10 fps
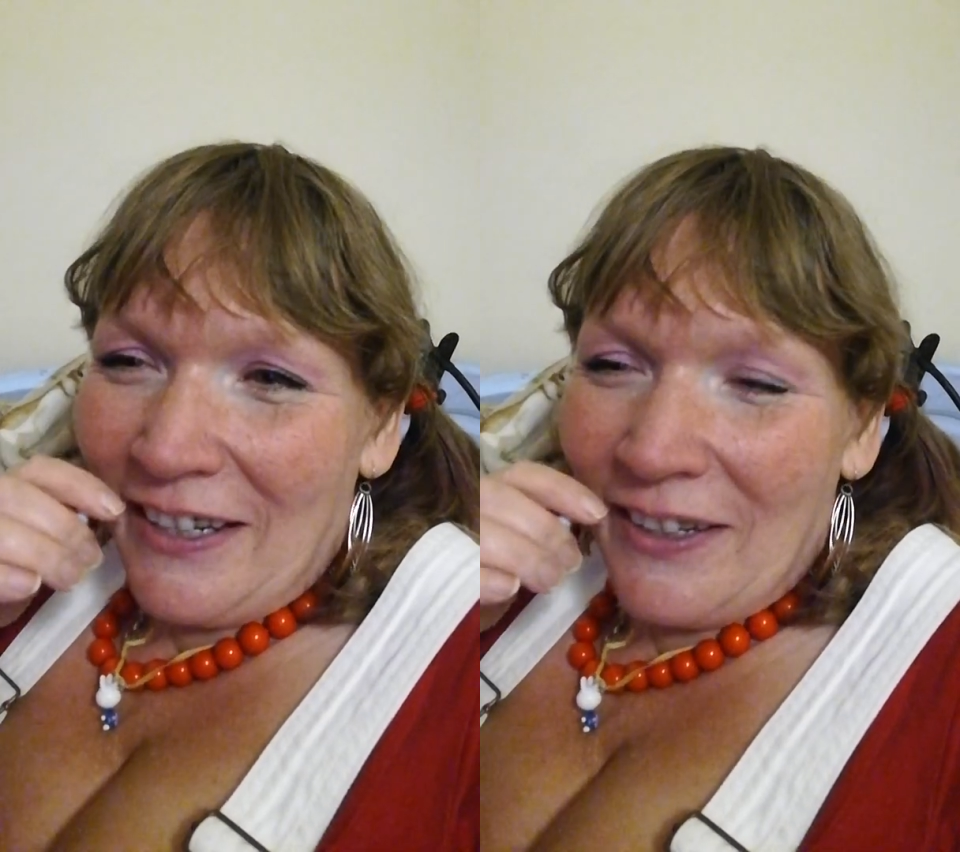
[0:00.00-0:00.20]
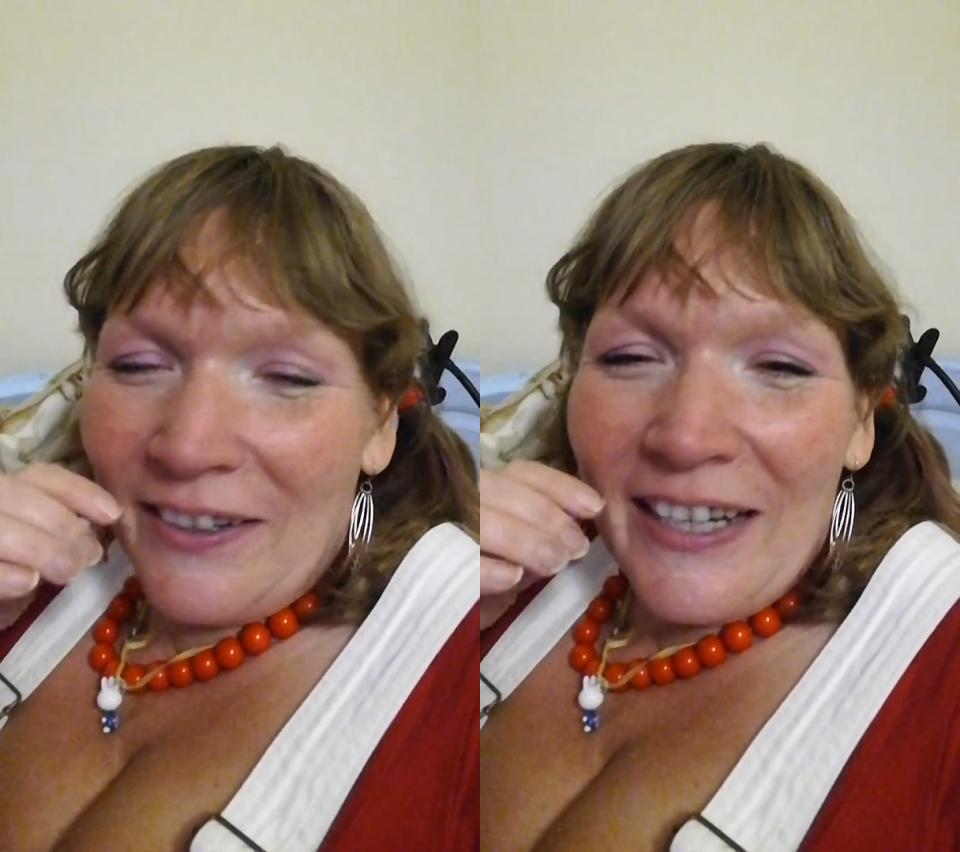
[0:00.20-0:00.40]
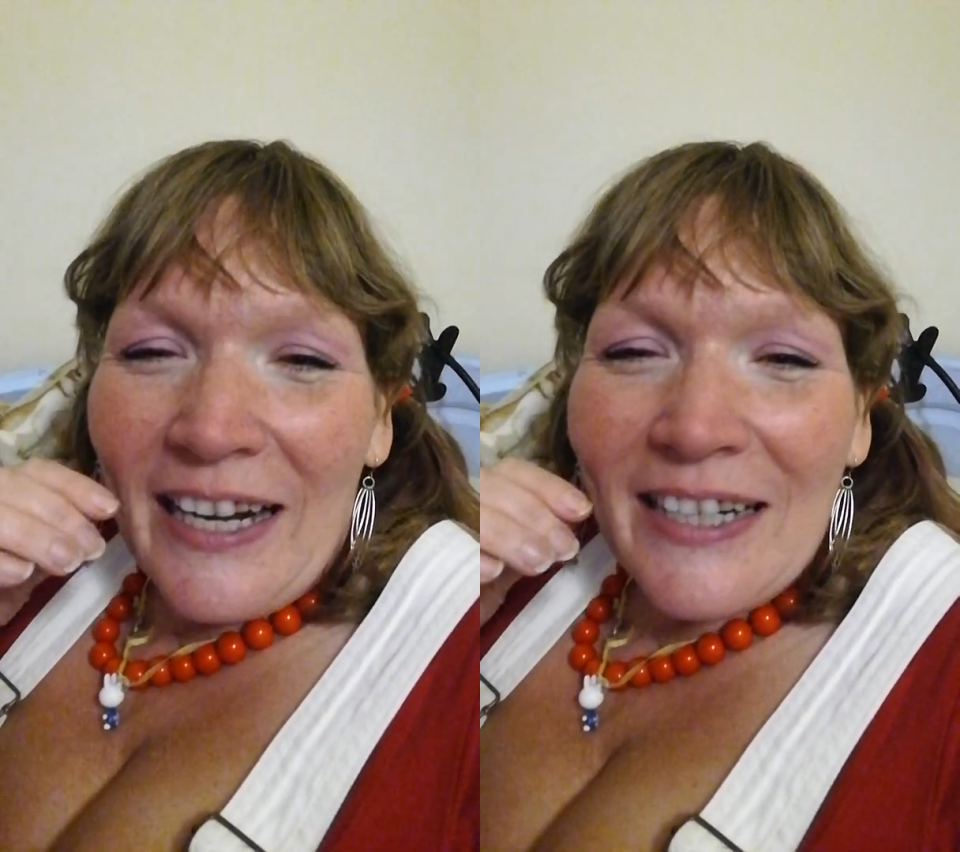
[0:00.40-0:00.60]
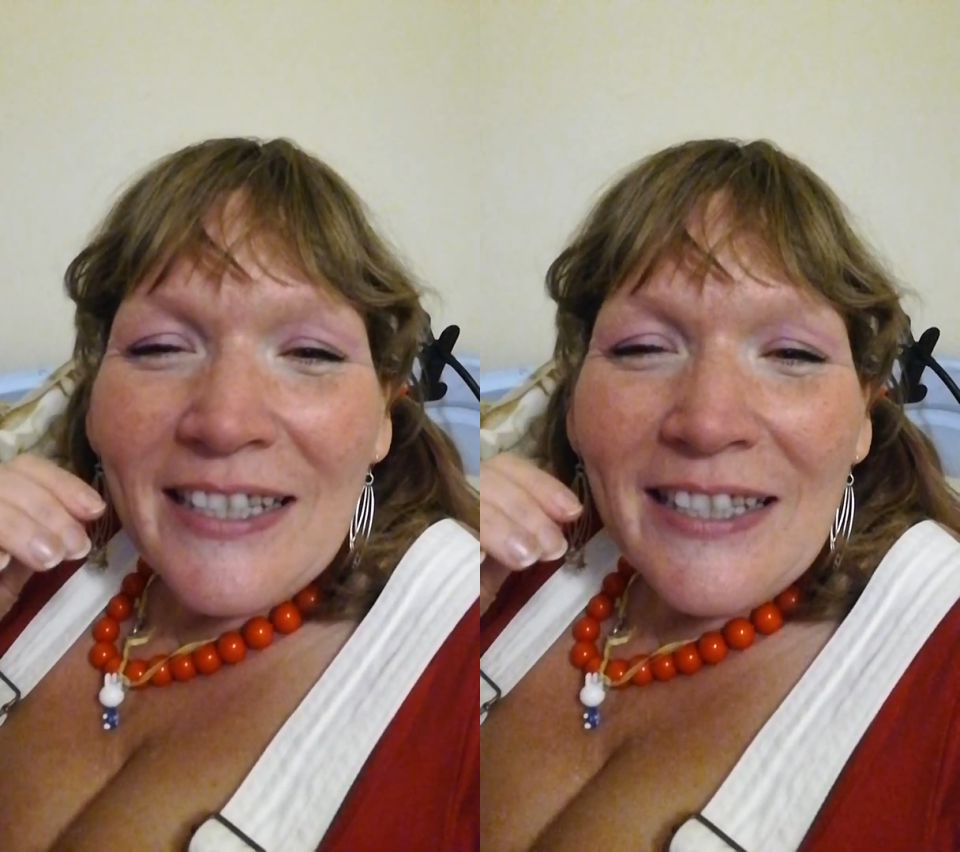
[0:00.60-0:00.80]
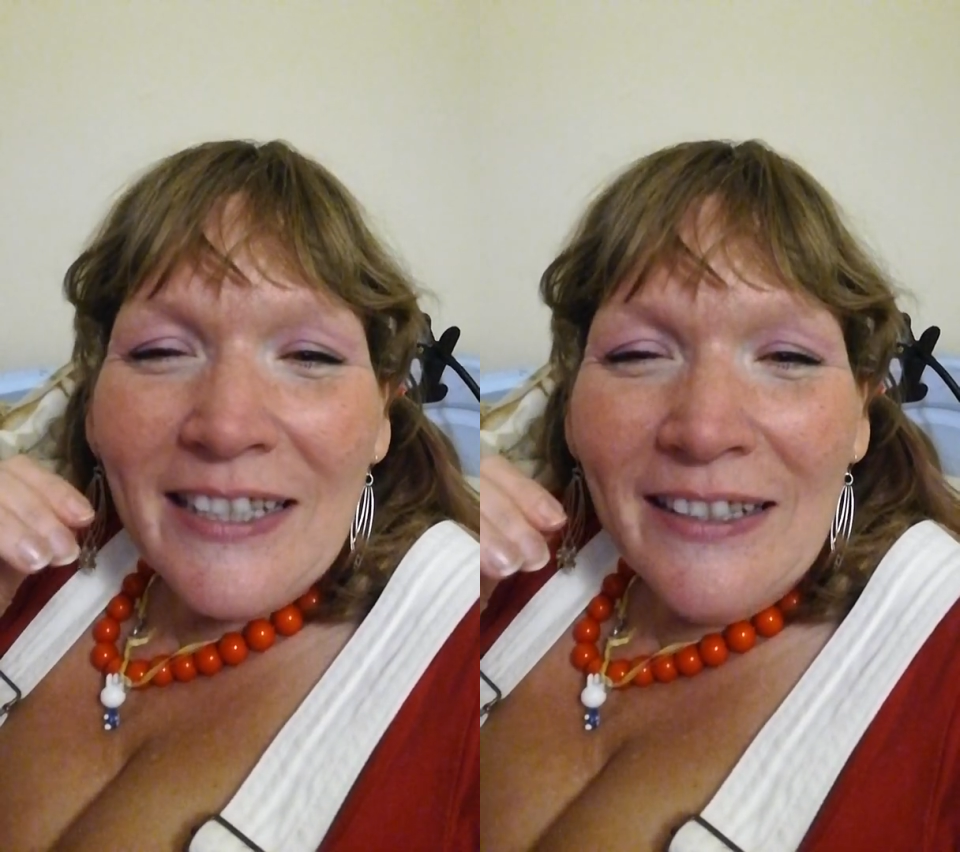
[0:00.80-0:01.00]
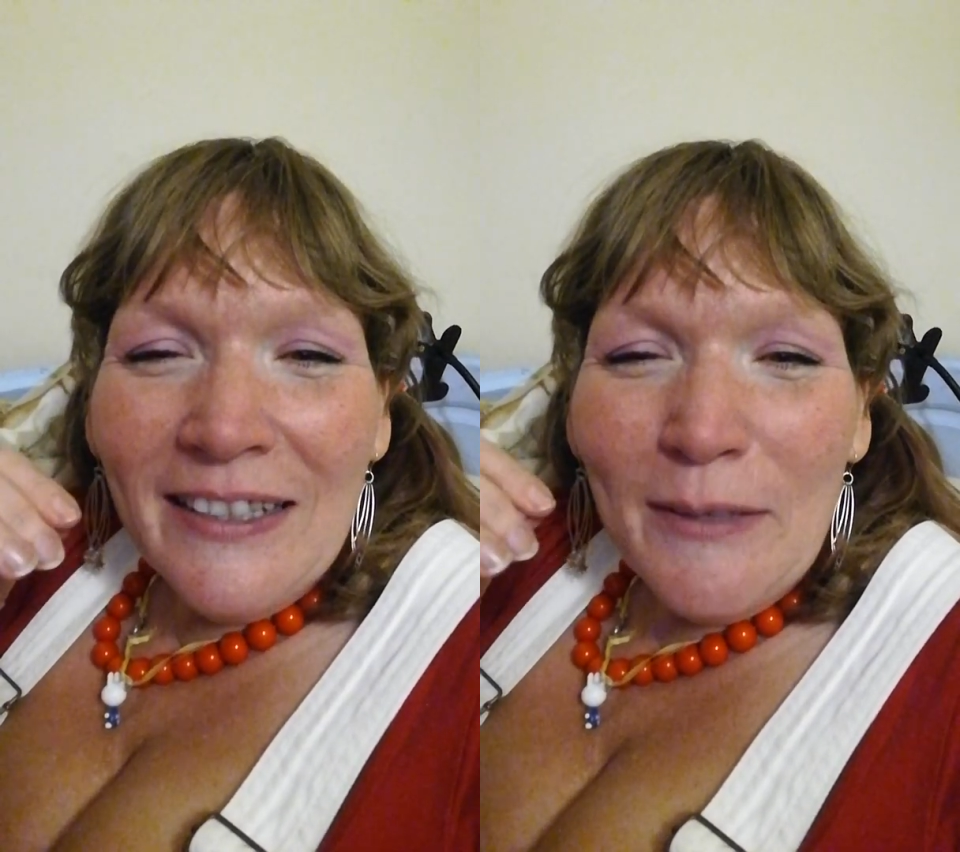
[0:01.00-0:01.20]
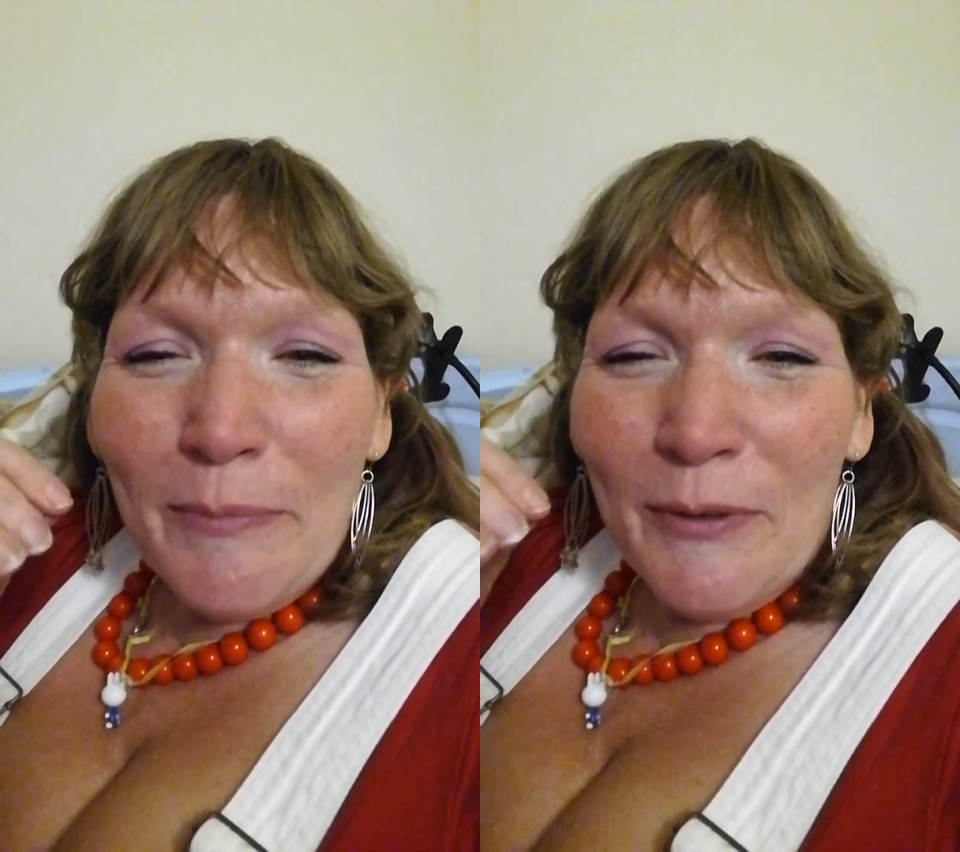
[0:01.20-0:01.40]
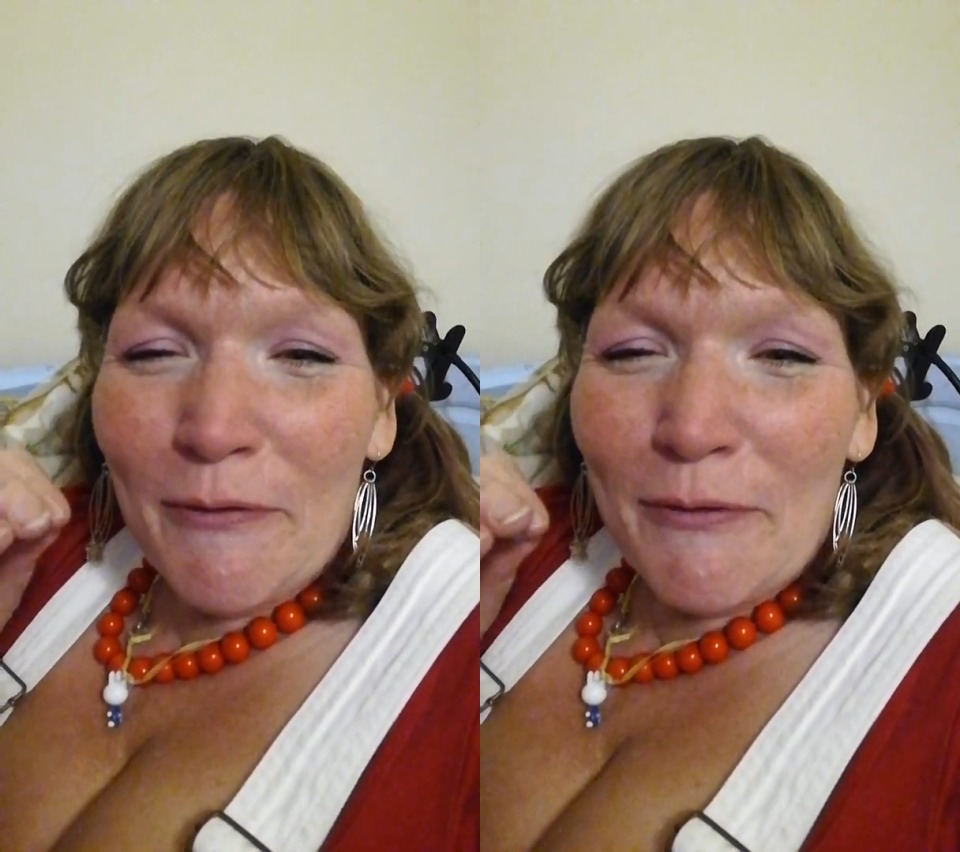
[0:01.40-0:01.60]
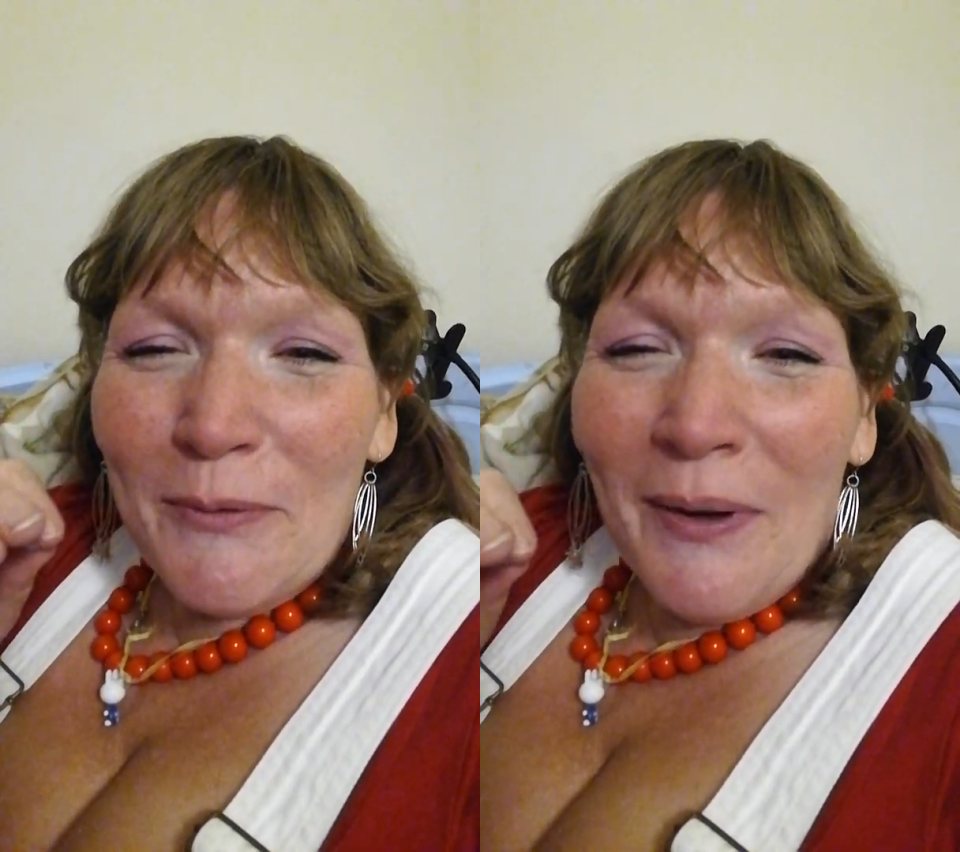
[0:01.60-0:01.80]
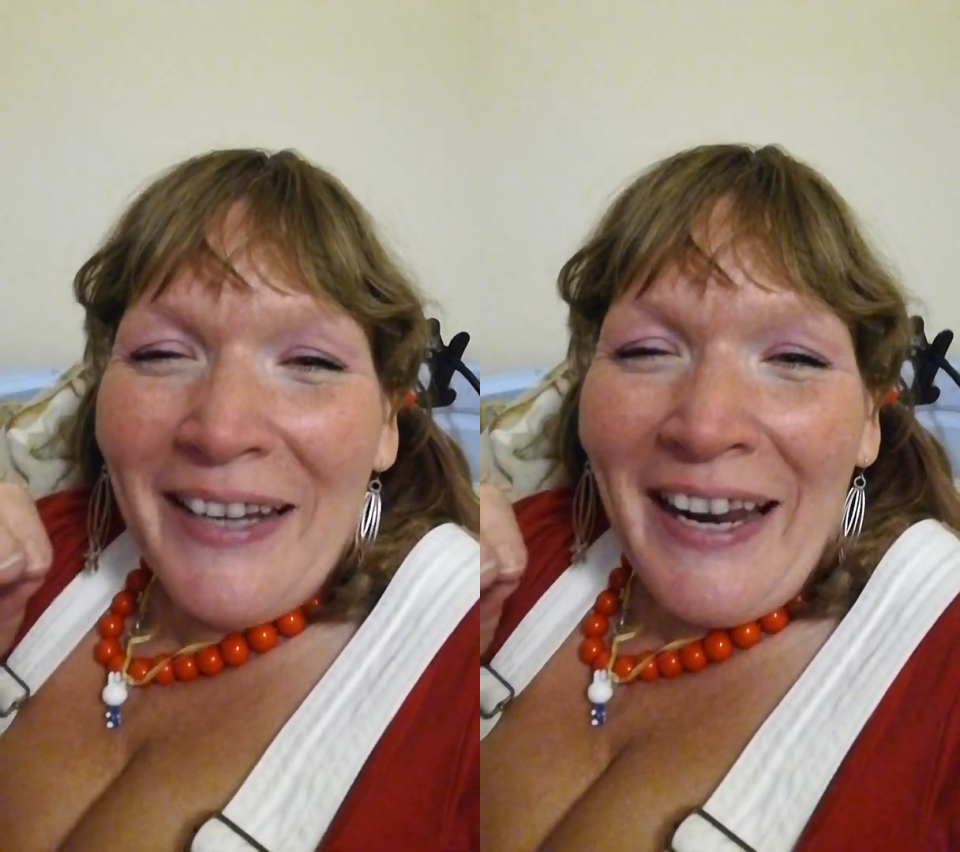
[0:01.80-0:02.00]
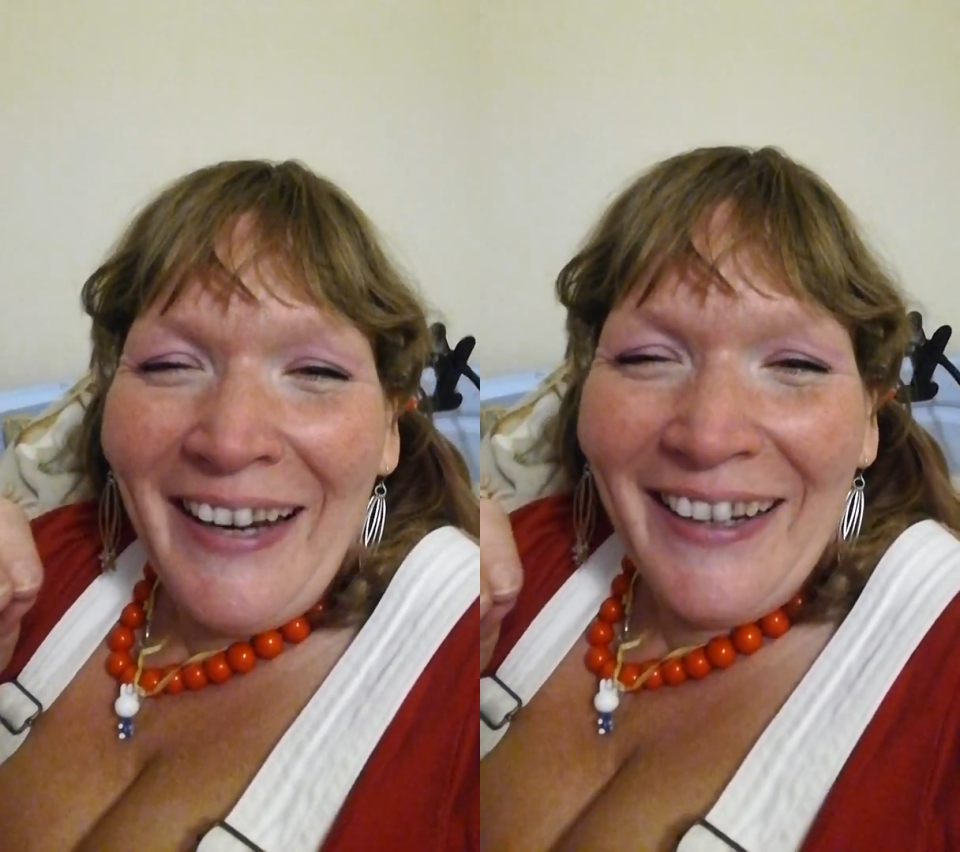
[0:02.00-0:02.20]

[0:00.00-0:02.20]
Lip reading: I accidentally put from one